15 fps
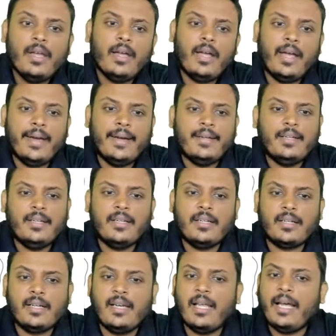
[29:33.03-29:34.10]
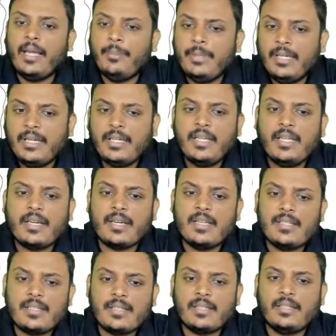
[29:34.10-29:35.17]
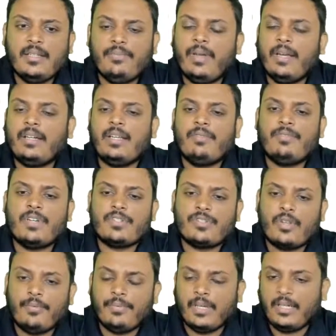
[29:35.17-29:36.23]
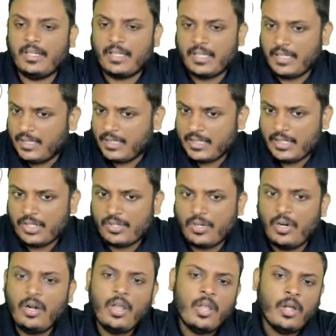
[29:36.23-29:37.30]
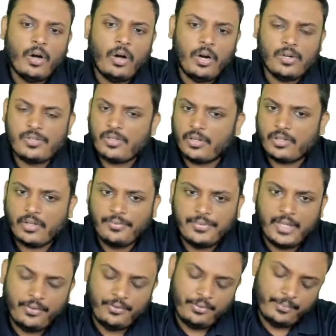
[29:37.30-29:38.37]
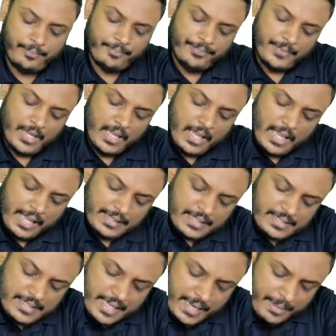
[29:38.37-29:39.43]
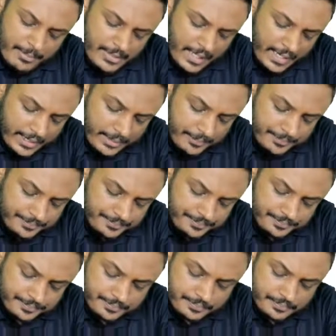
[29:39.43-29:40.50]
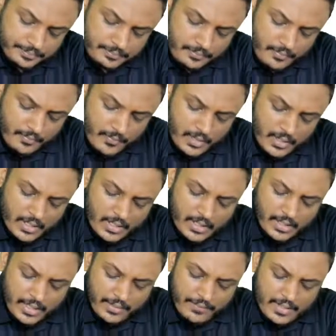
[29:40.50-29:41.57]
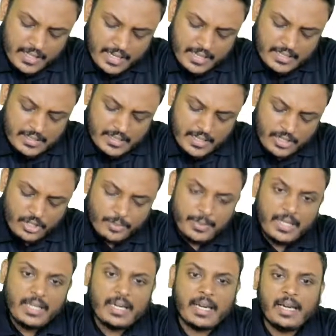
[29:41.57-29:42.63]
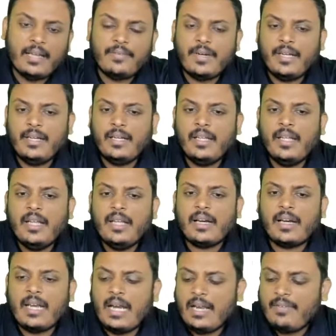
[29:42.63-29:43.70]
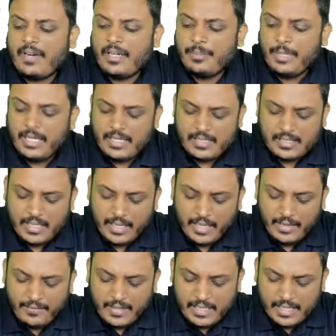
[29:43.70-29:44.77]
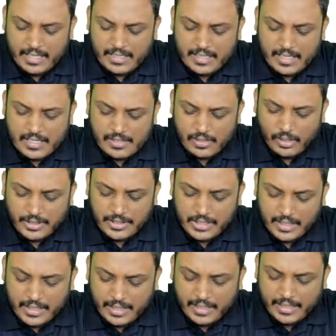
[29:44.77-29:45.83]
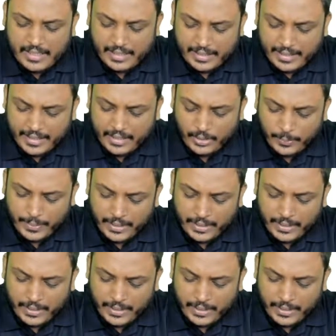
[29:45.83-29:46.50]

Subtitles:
and reliability, risk, effectiveness of internal control, all sort of things. At the same time, the evidence need to be relevant. Relevant means the evidence is logically connected